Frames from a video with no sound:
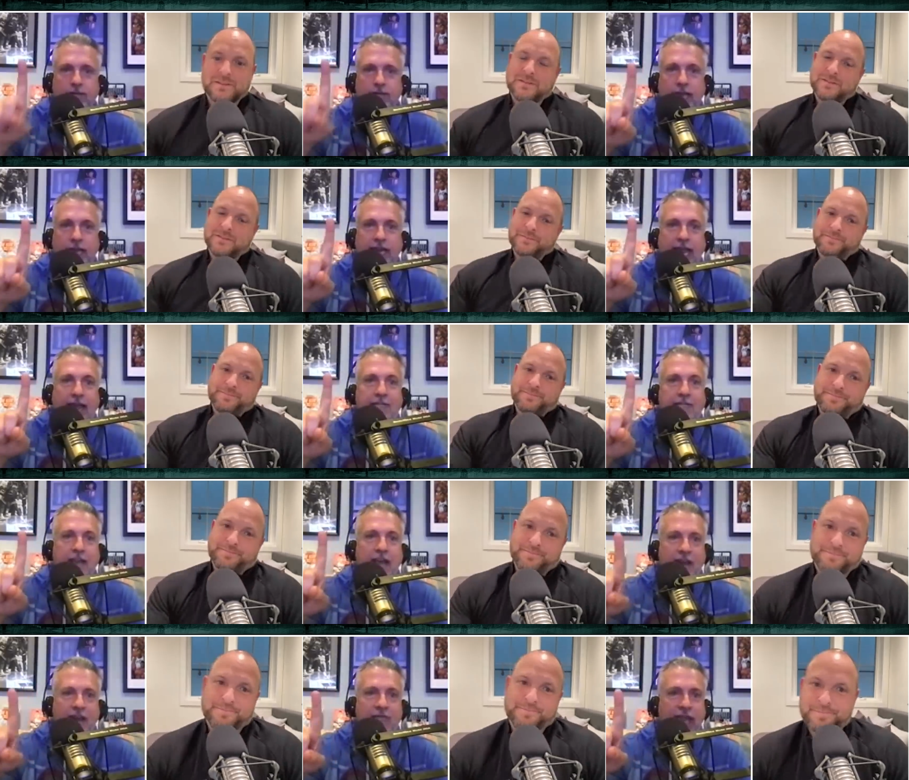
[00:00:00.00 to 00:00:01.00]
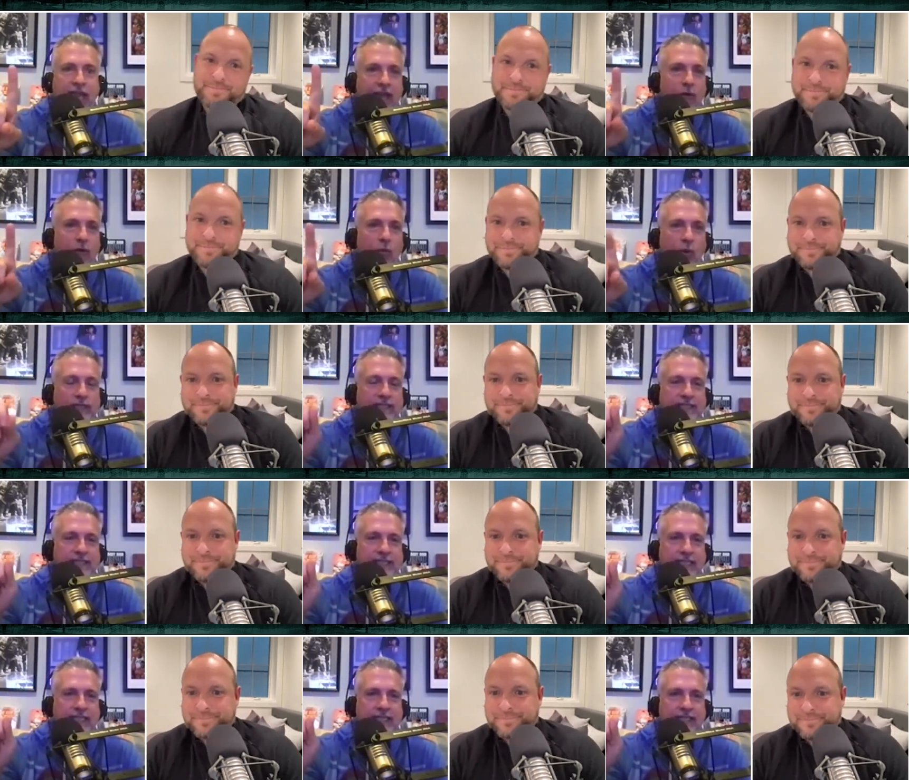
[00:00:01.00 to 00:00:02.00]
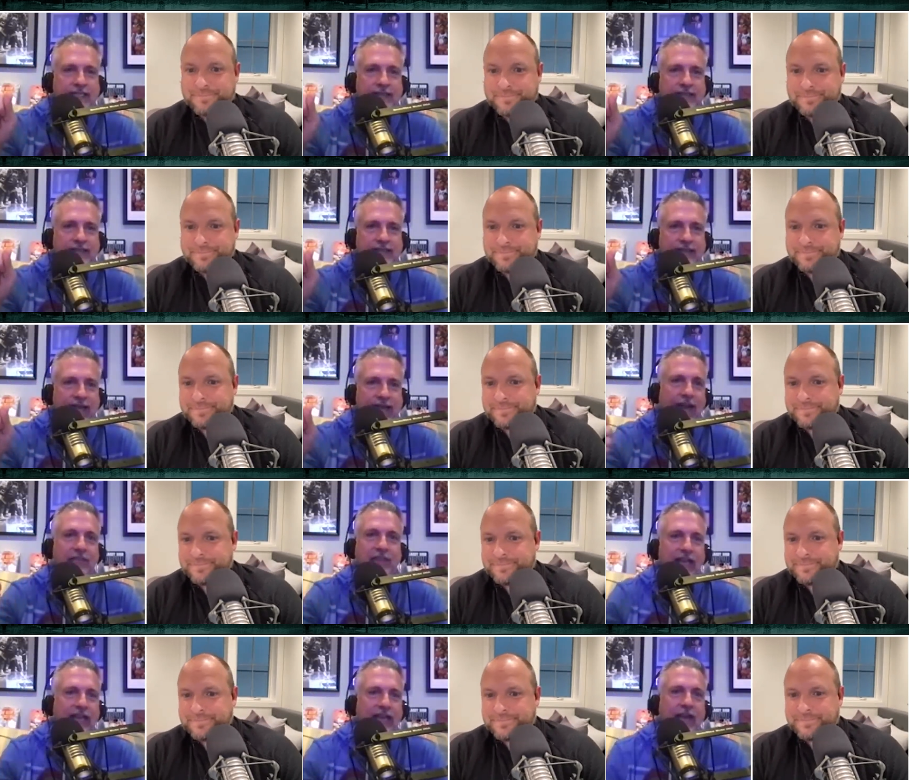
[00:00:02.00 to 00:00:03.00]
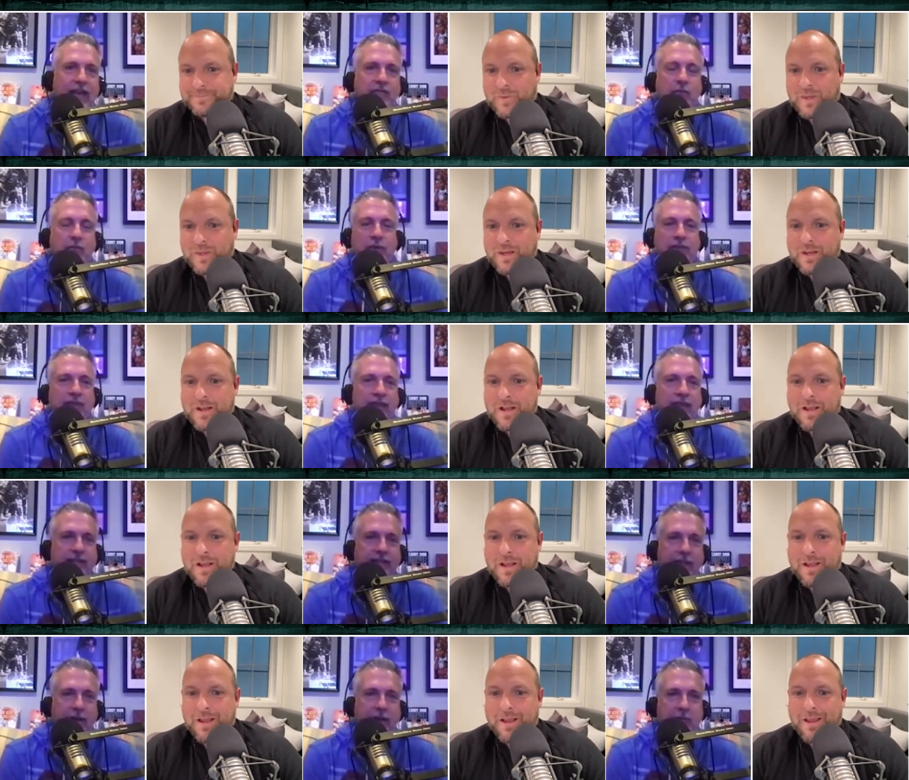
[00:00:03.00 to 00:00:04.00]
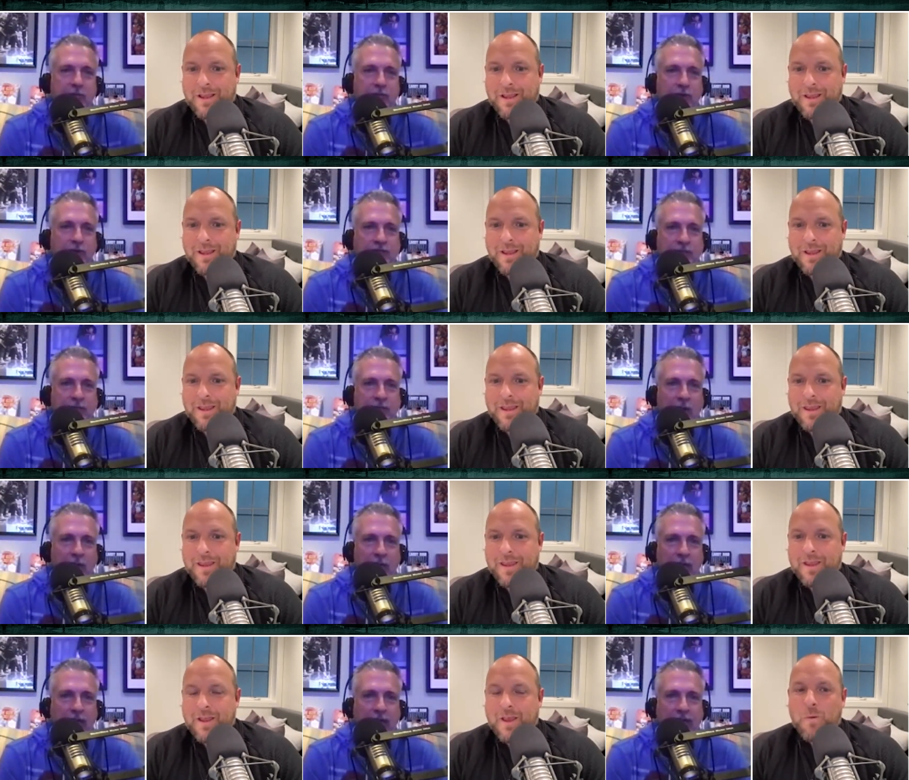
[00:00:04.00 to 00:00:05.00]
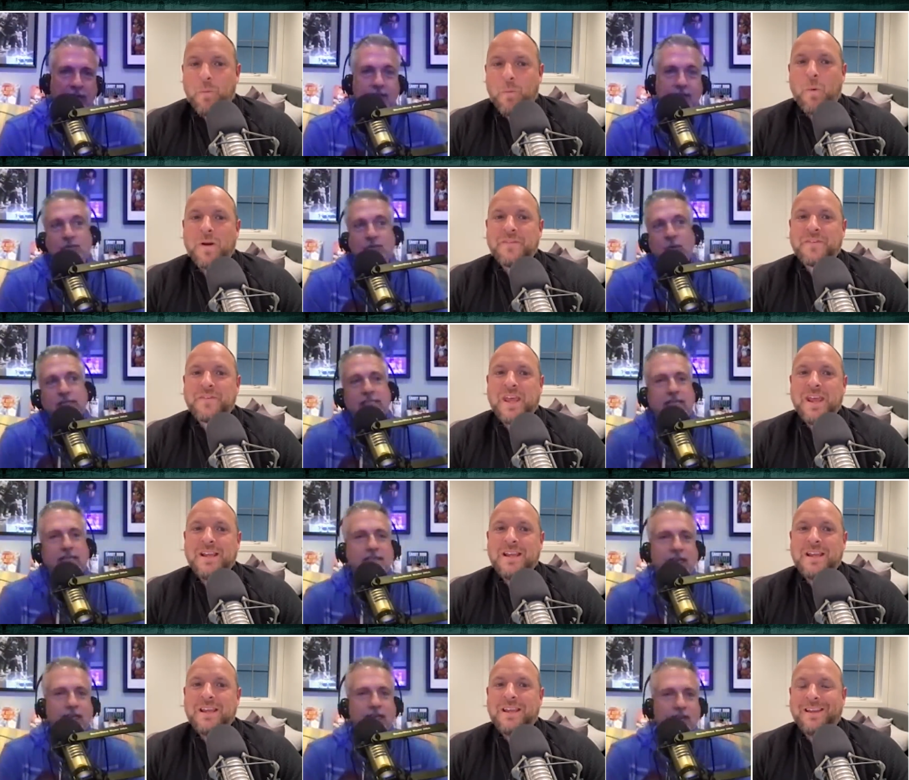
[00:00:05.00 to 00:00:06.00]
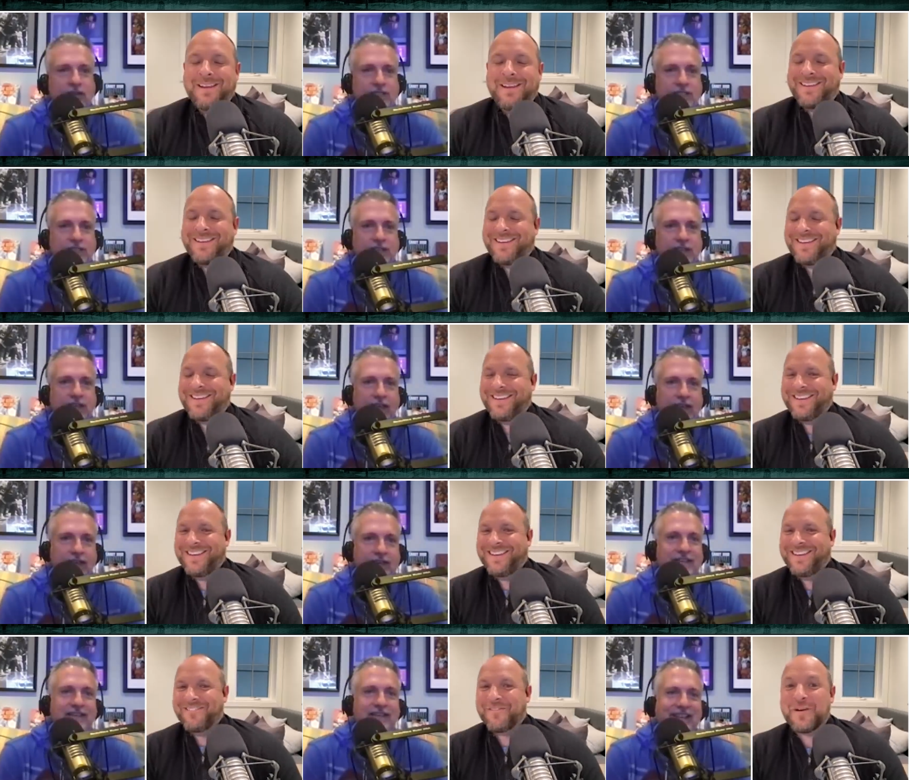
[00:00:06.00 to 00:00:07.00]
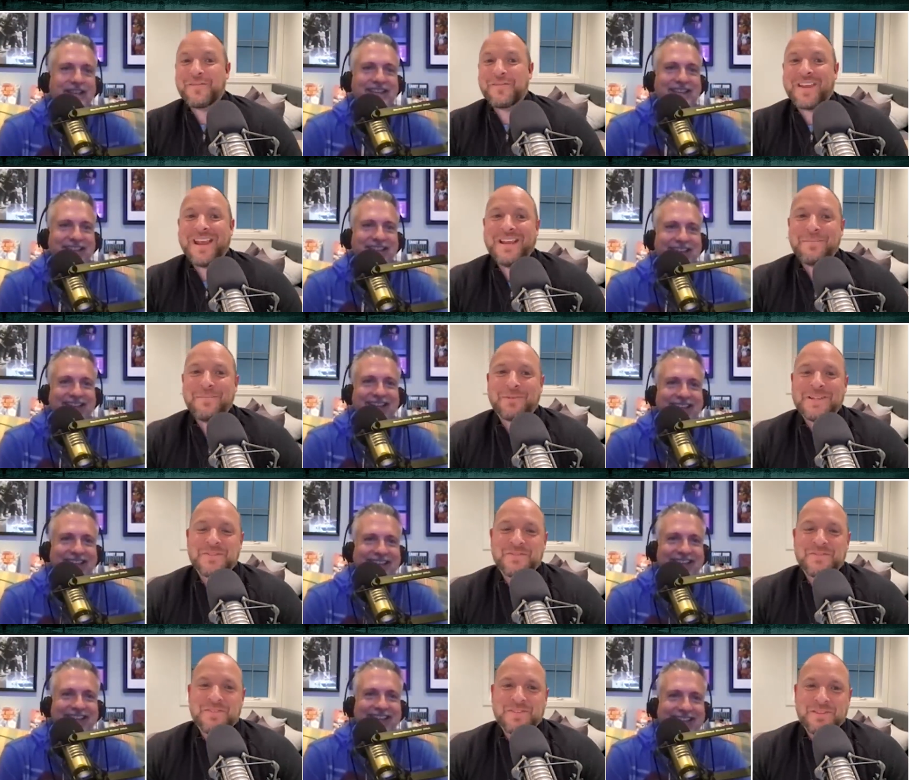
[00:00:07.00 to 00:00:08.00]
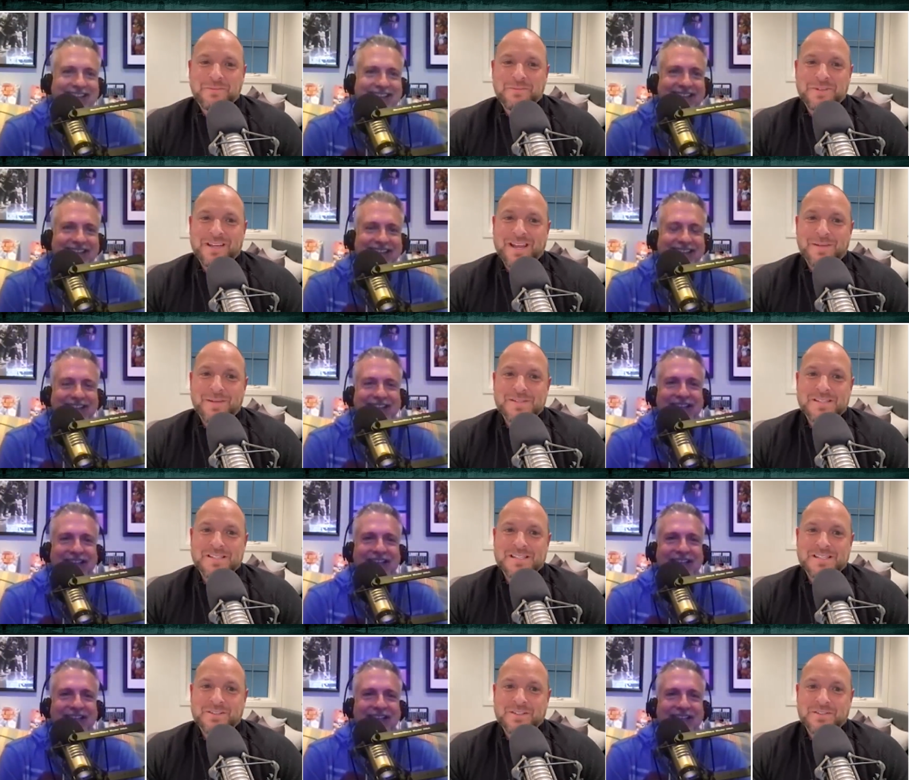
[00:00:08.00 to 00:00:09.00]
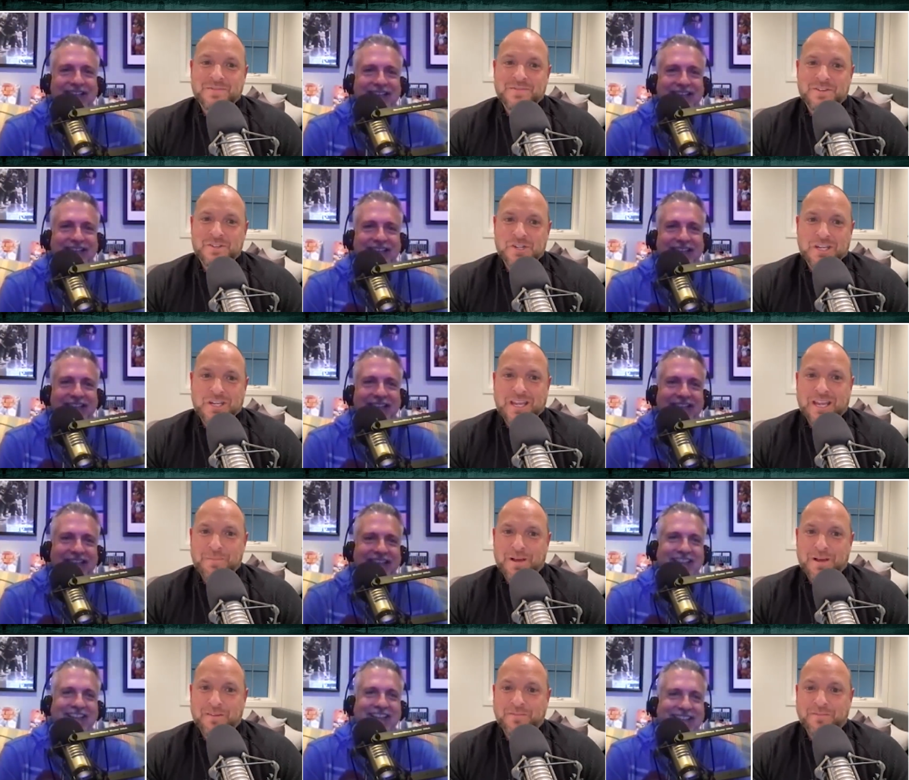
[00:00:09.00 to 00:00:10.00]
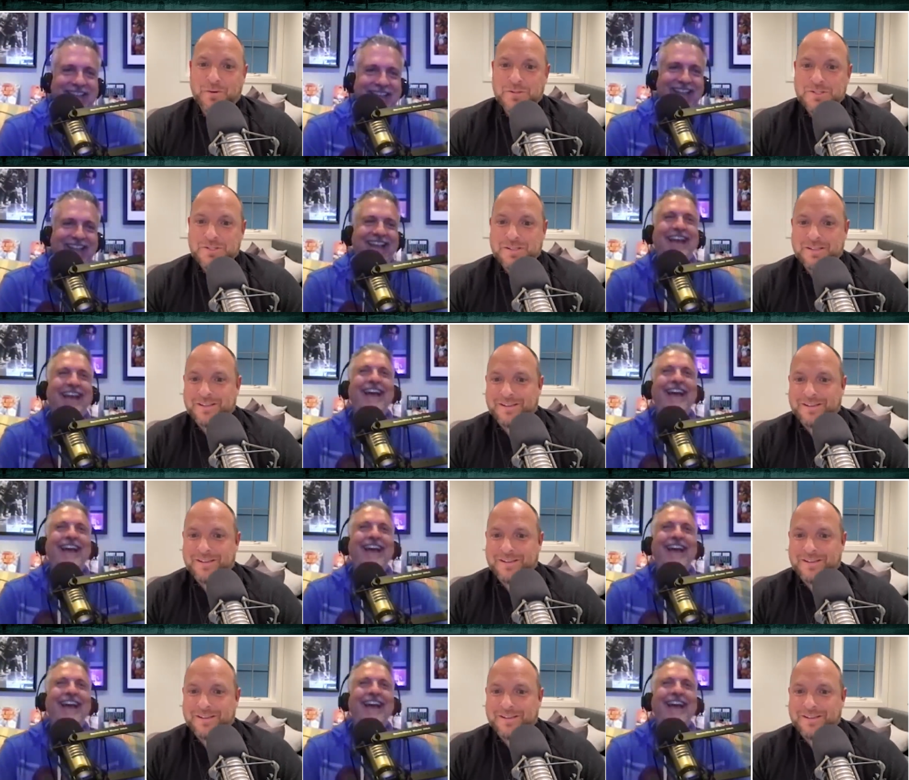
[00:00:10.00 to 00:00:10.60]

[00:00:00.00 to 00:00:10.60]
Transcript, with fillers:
Speaker 1: Yeah, caveat, if they get a 1 seed, I think you have to rethink Tatum in first team All-NBA.
Speaker 2: Because one seed's like a legit thing. What if KD plays 53 games and the Celtics finish a game out of first?